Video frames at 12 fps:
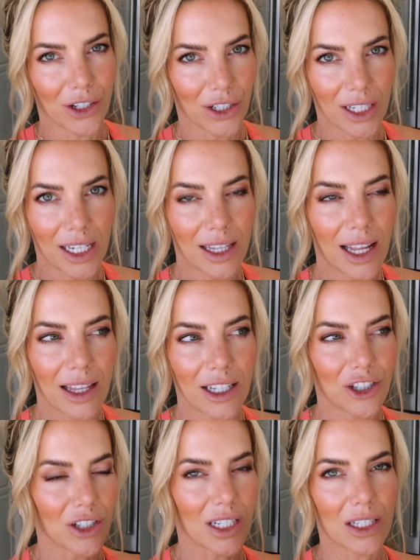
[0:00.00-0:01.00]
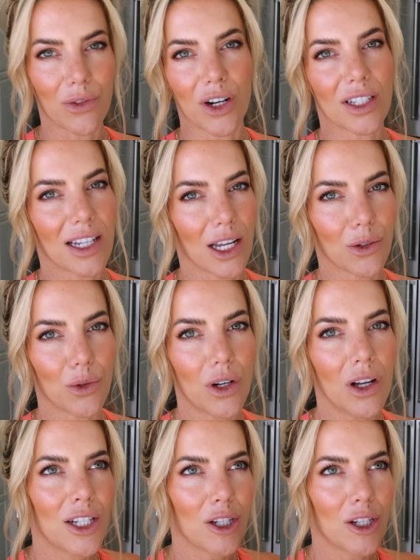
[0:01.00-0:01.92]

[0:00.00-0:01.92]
thirty lately just because of our schedule.